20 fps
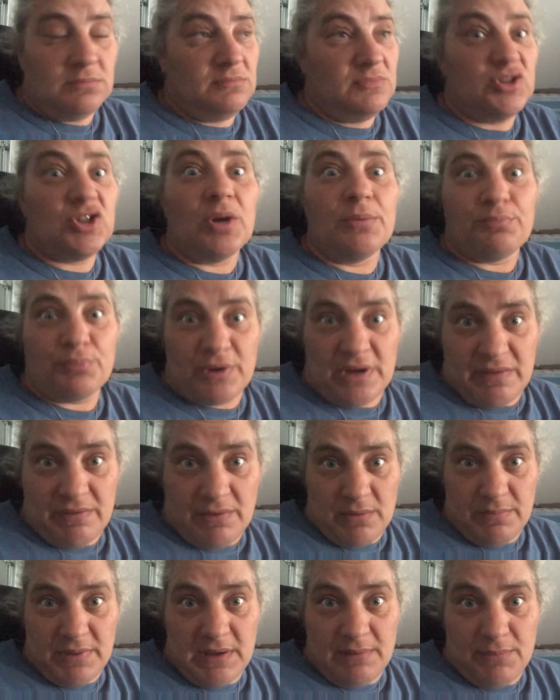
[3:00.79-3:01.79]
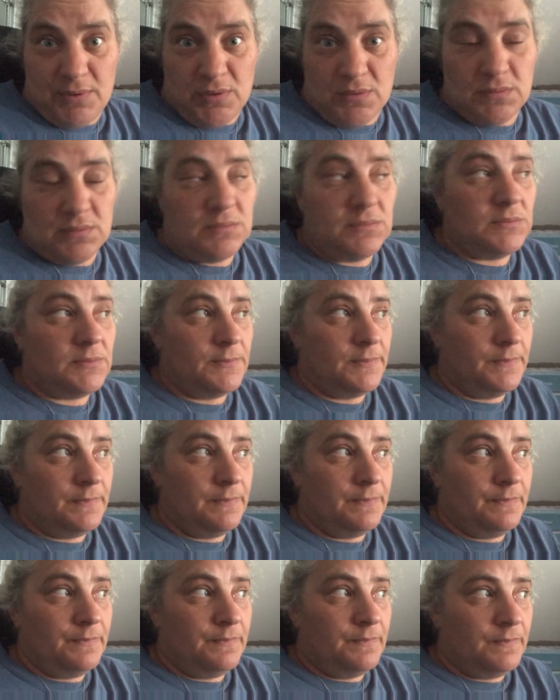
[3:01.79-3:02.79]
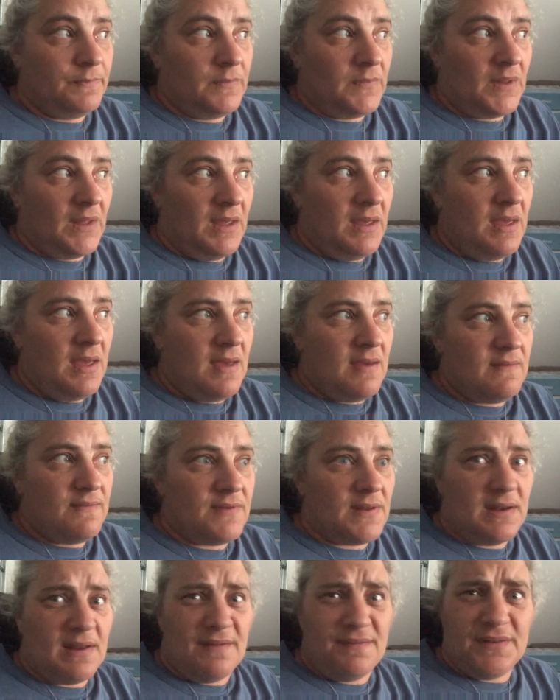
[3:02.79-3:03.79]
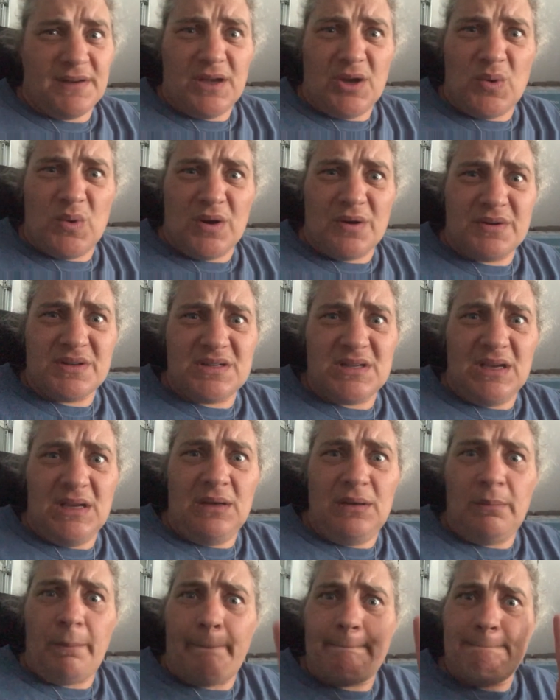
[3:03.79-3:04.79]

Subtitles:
Don't breathe people. Have a lovely quarantine.